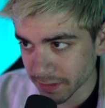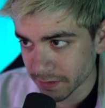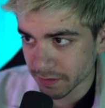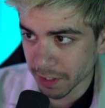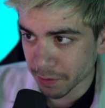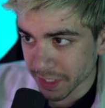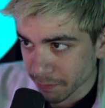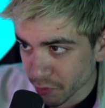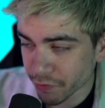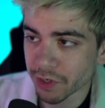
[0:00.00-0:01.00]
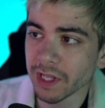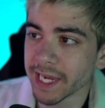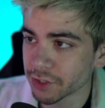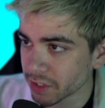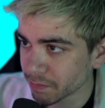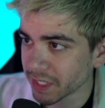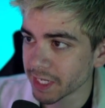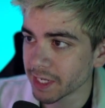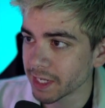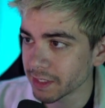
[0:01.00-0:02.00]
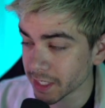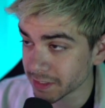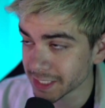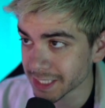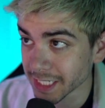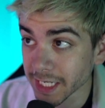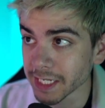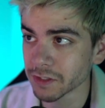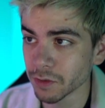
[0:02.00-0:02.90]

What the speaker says: slowly improve your collection and play a decent list.